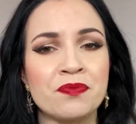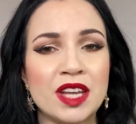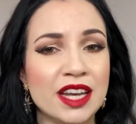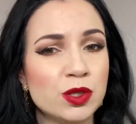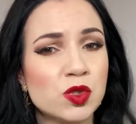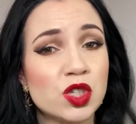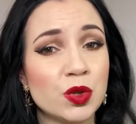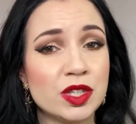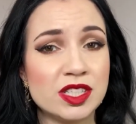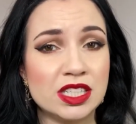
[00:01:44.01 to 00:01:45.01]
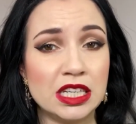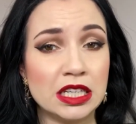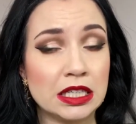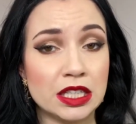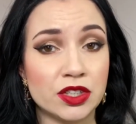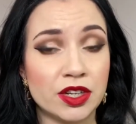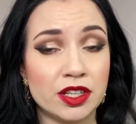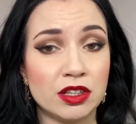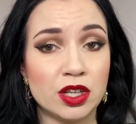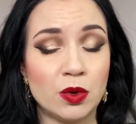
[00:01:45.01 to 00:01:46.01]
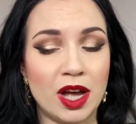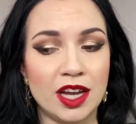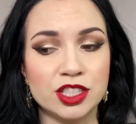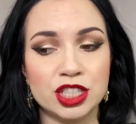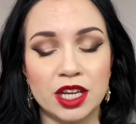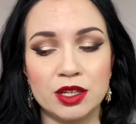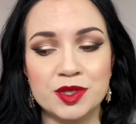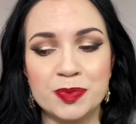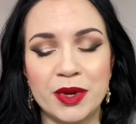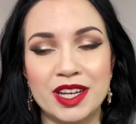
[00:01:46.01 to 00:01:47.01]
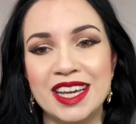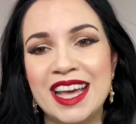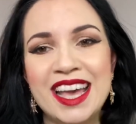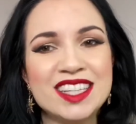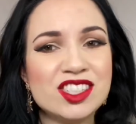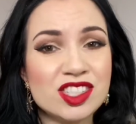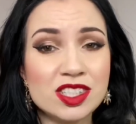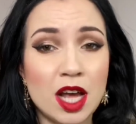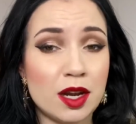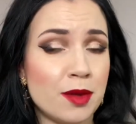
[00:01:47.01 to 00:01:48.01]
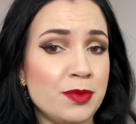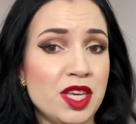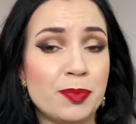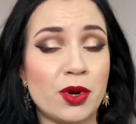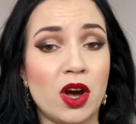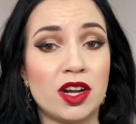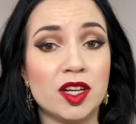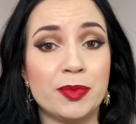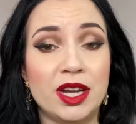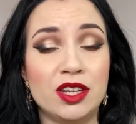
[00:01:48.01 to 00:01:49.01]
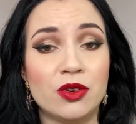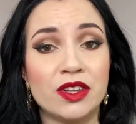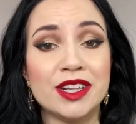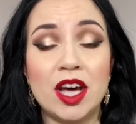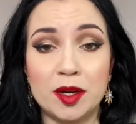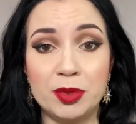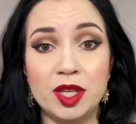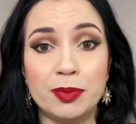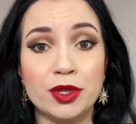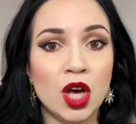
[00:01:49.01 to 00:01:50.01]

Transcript: I used to own the Stila Glitter and Glow eyeshadows, but it's just not a me product, but I know that a lot of people